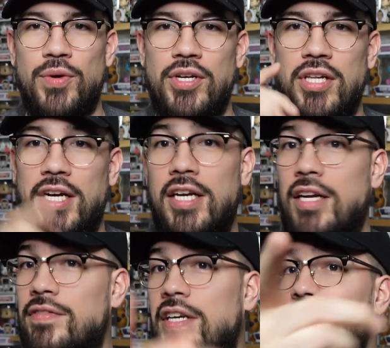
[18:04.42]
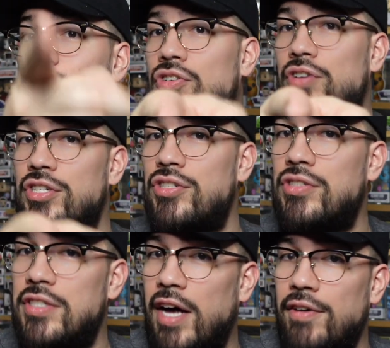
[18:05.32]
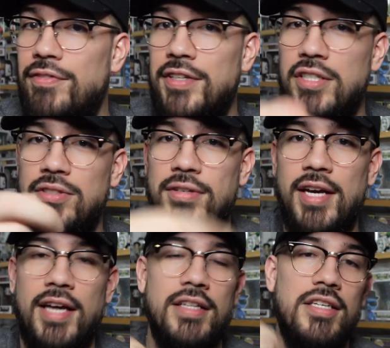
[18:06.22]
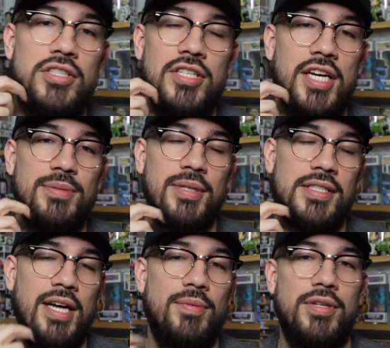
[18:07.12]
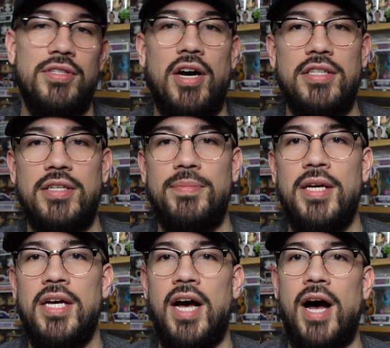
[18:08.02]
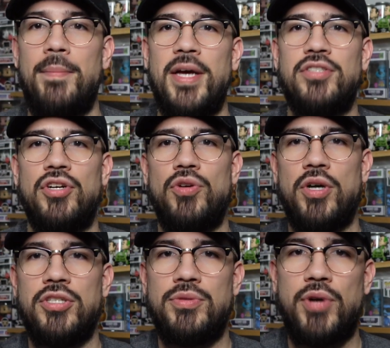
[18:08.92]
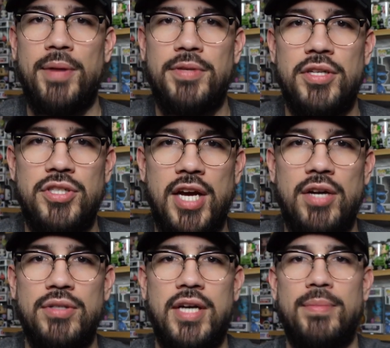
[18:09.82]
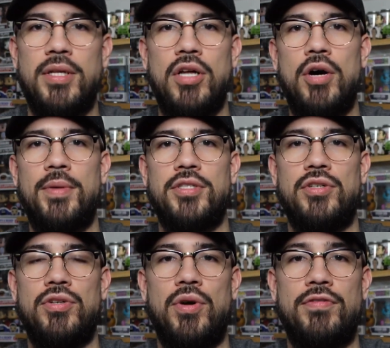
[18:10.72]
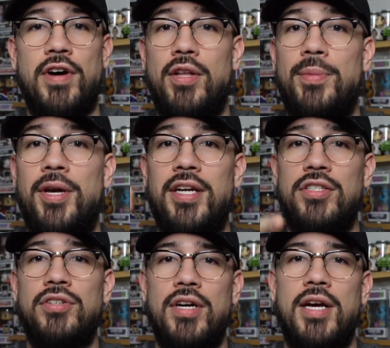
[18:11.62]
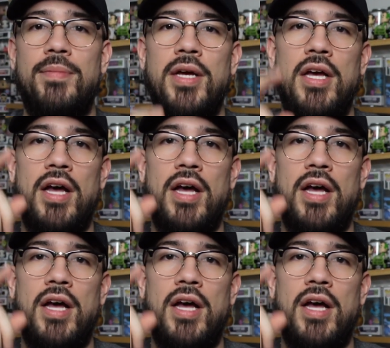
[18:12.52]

Were you lucky enough to get the Grinch yourself? And did you get the chase? Because that one is awesome. Make sure you are subscribed to the channel down below. Make sure you are following me on Instagram